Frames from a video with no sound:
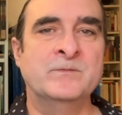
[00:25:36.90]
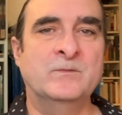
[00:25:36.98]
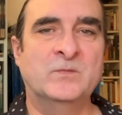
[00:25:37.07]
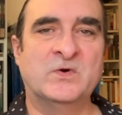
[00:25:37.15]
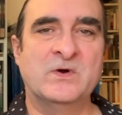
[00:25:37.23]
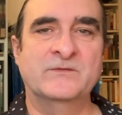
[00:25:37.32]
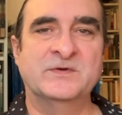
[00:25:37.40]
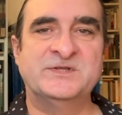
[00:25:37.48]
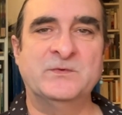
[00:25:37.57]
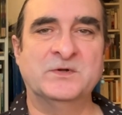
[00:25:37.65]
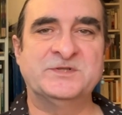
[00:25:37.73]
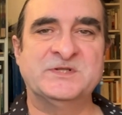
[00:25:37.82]
Moreover, she
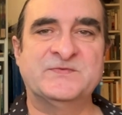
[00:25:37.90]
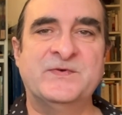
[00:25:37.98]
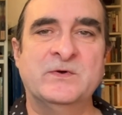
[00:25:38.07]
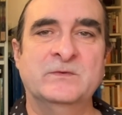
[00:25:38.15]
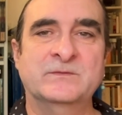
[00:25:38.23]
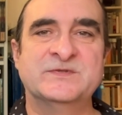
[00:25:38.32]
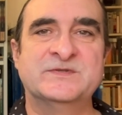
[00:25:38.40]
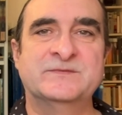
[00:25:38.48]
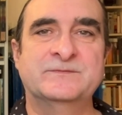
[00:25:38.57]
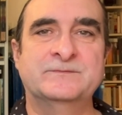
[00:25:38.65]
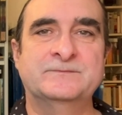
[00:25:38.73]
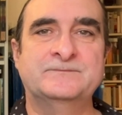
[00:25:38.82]
watches films.
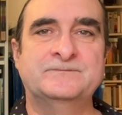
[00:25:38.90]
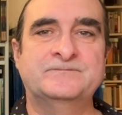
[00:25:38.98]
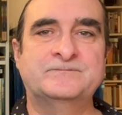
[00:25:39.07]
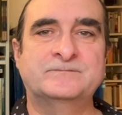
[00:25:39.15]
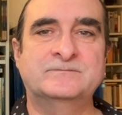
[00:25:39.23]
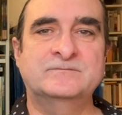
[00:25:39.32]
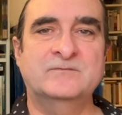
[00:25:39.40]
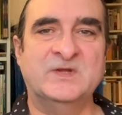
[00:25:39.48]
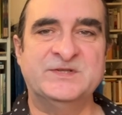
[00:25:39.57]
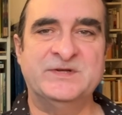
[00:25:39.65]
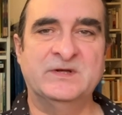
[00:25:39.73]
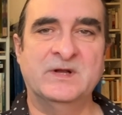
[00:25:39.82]

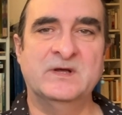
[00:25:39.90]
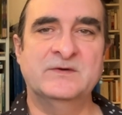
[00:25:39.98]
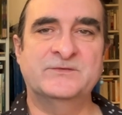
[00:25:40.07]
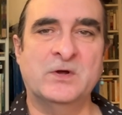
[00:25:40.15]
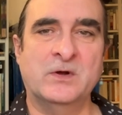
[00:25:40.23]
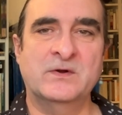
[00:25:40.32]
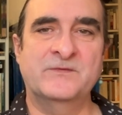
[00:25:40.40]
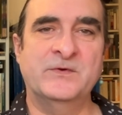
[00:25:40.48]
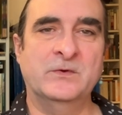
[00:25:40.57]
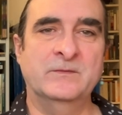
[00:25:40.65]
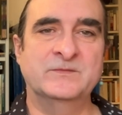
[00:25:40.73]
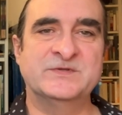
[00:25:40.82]
She loved horror
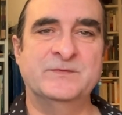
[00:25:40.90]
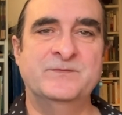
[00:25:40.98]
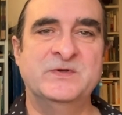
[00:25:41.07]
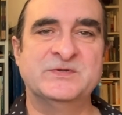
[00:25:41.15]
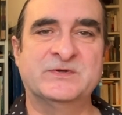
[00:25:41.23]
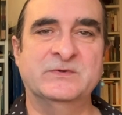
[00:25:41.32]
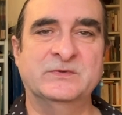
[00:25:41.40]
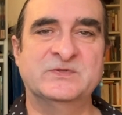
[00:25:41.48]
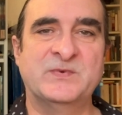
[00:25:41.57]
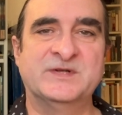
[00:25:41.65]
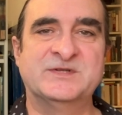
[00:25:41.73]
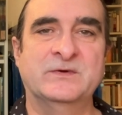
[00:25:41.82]
films and musicals,
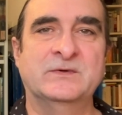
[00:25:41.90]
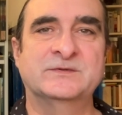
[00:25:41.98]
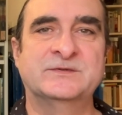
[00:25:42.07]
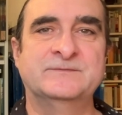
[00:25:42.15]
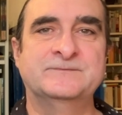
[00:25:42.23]
we're told